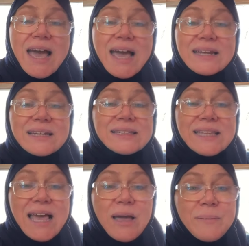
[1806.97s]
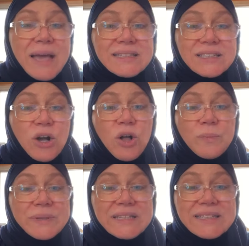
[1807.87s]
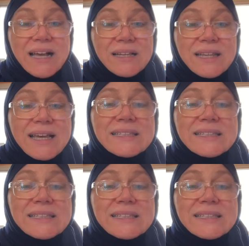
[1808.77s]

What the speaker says: And Islam has the goal of pleasing Allah.